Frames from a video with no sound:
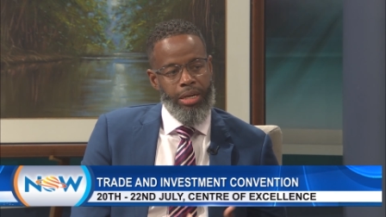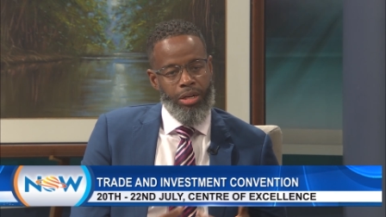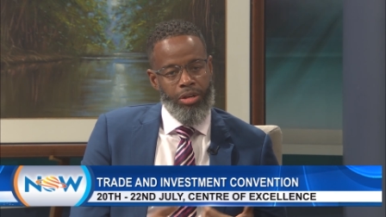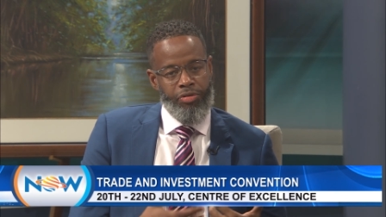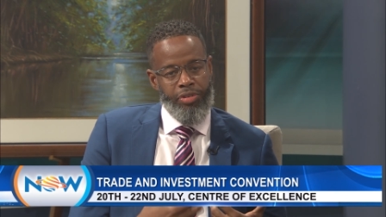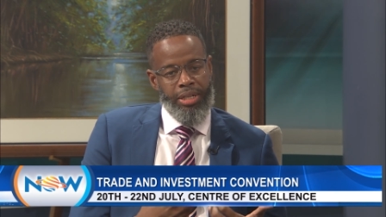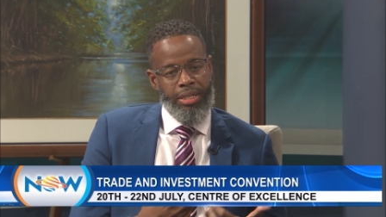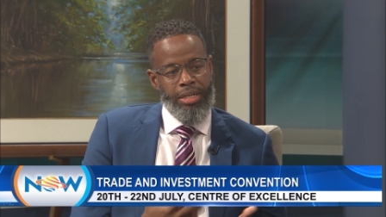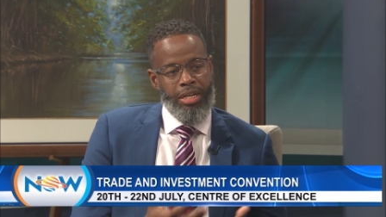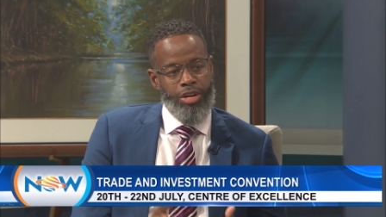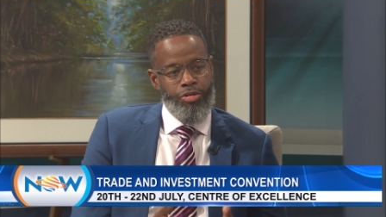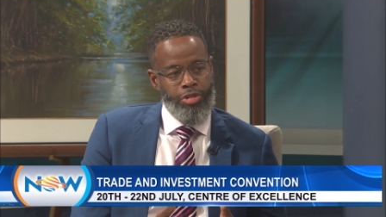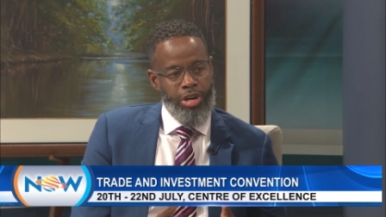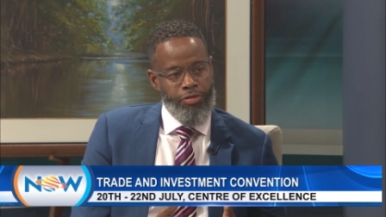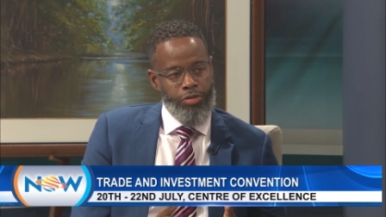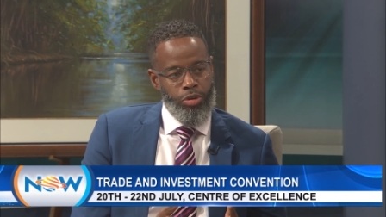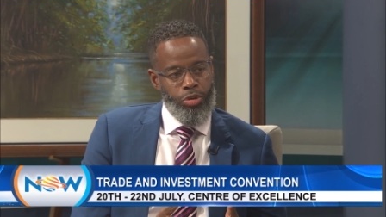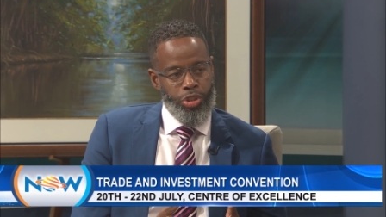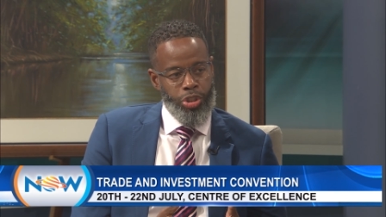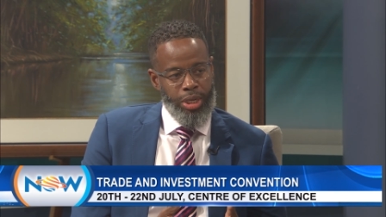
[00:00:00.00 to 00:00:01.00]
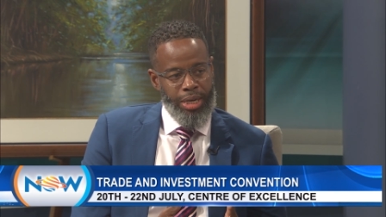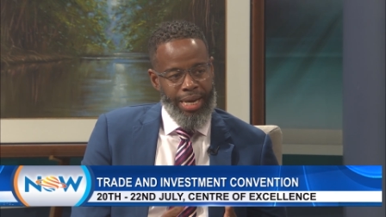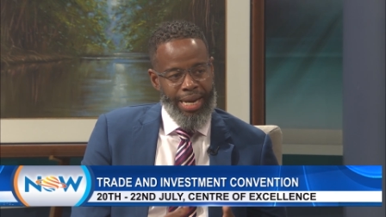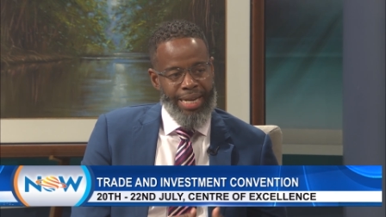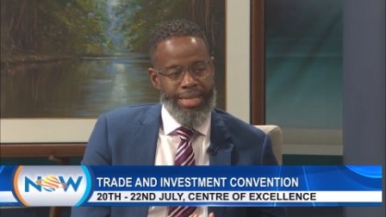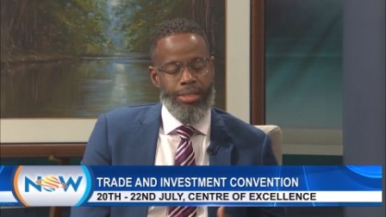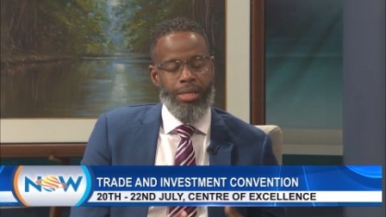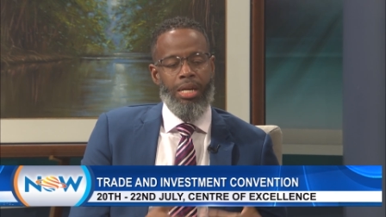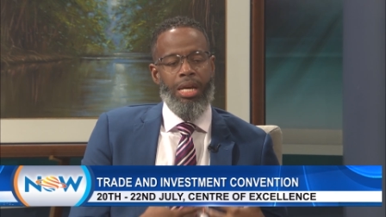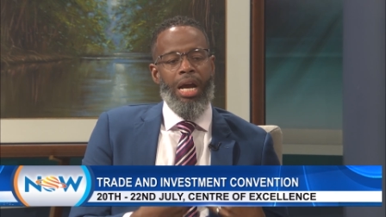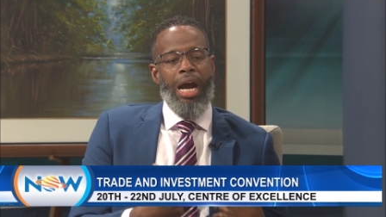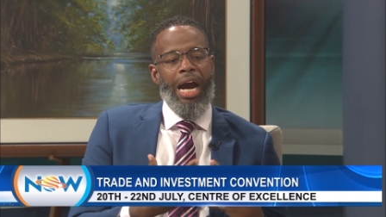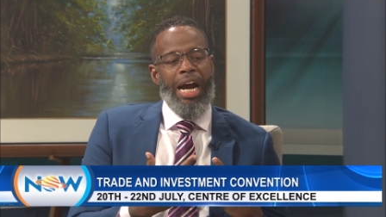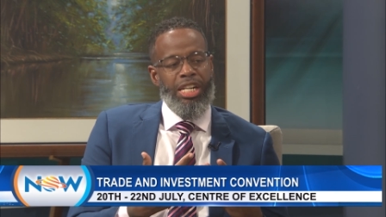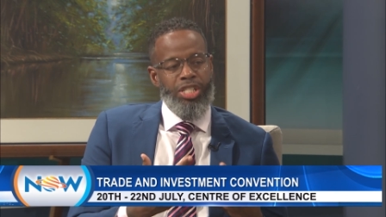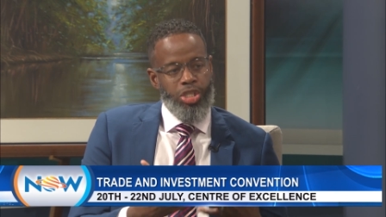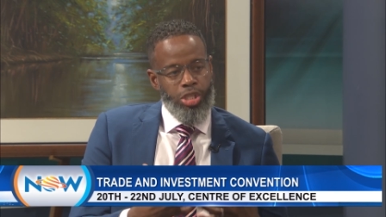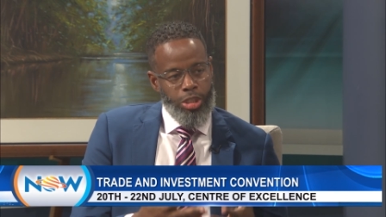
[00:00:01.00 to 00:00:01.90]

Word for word: innovated and revolutionized mm -hmm.